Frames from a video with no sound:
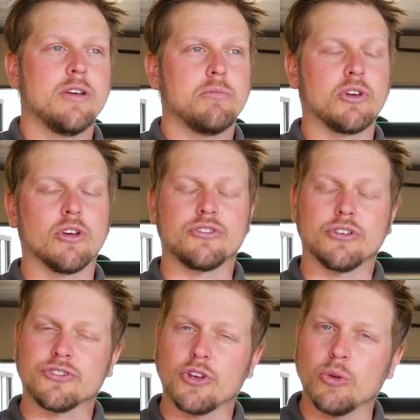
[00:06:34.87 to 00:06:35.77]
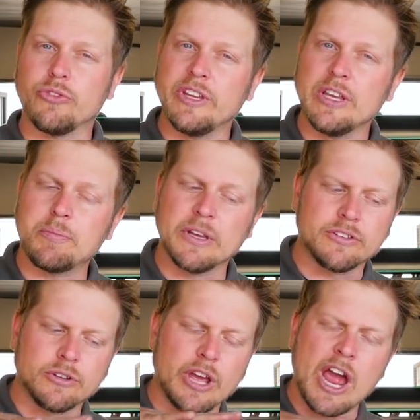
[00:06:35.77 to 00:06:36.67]
because you're so deep
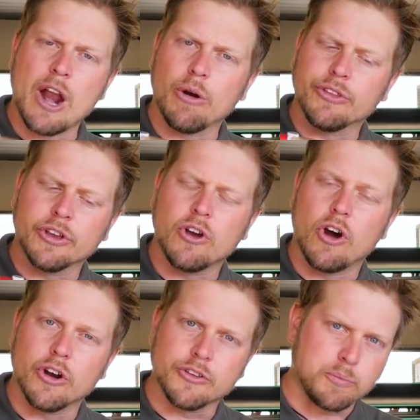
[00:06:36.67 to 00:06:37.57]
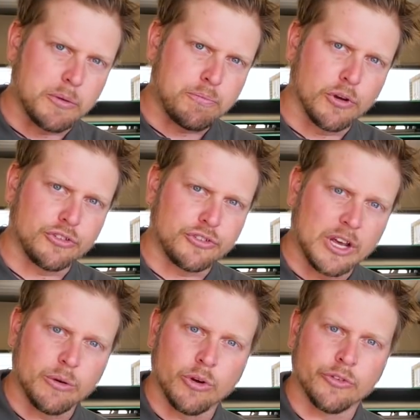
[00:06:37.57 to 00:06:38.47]
into the arrow. The car has been pushed
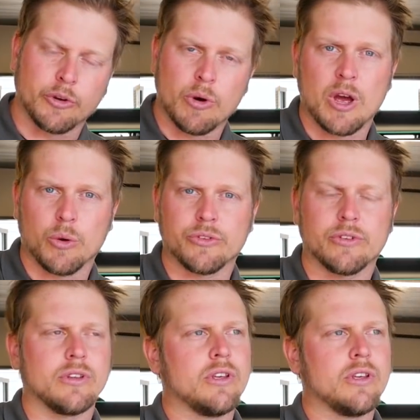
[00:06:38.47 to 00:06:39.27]
down on the ground,